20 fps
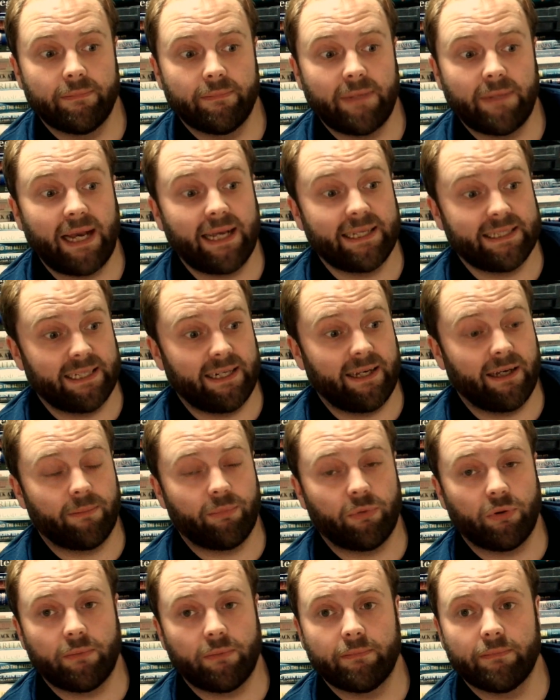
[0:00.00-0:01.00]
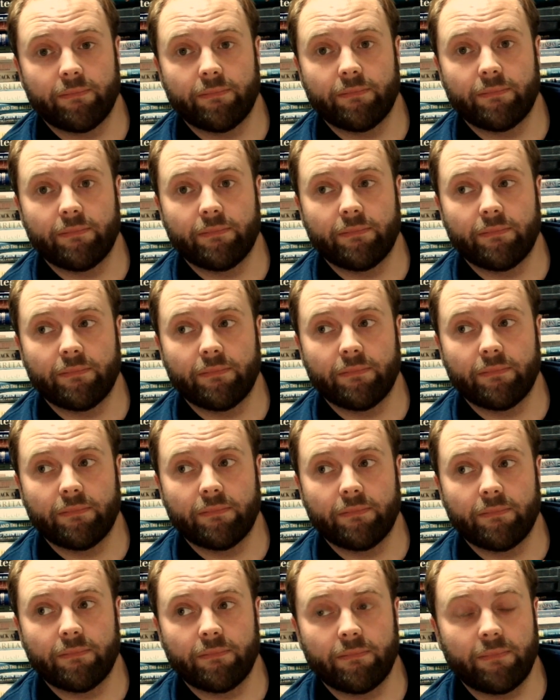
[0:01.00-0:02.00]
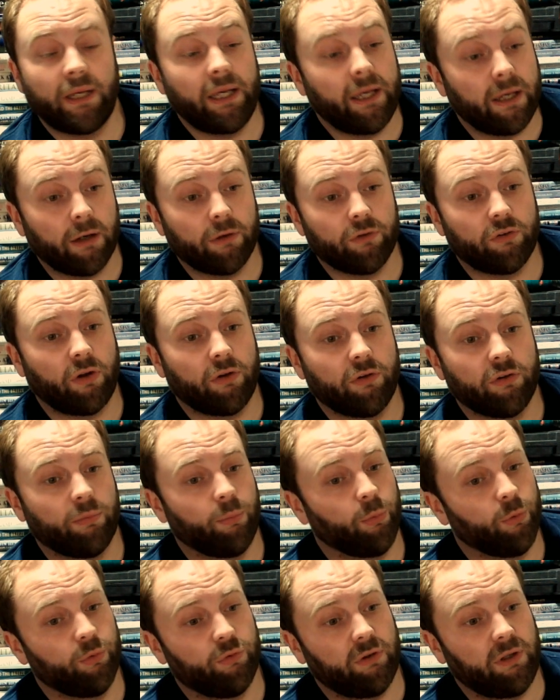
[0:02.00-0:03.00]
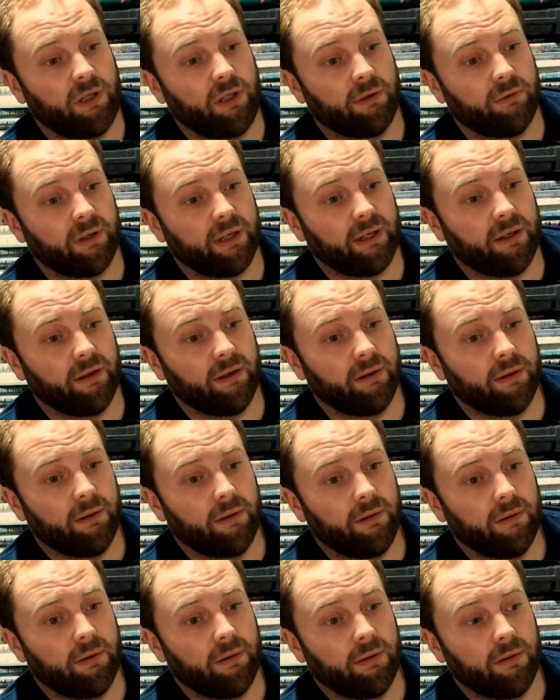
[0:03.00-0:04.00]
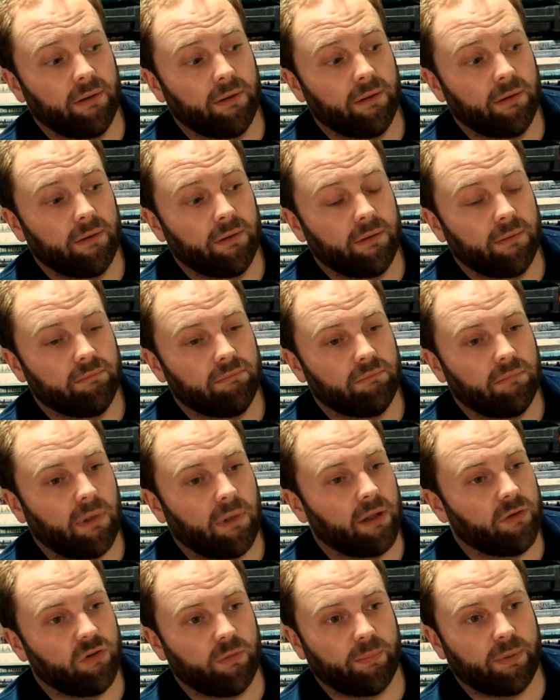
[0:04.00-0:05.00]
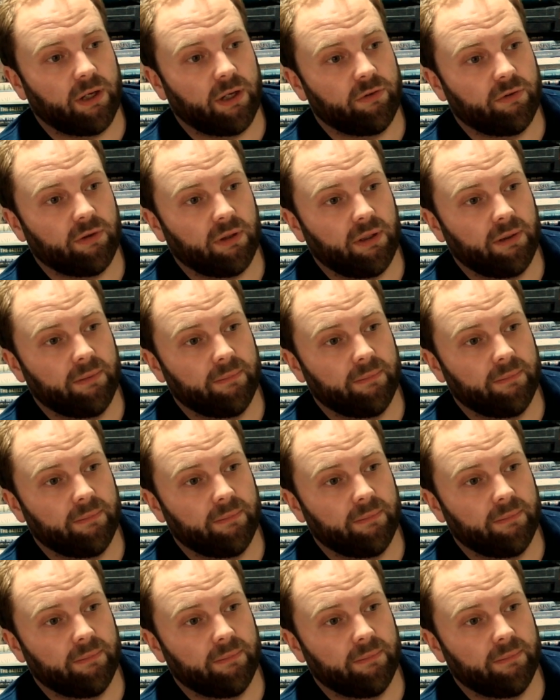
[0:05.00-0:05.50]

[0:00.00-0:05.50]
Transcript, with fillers: as an admiral. He goes on to more senior rank, unsurprisingly.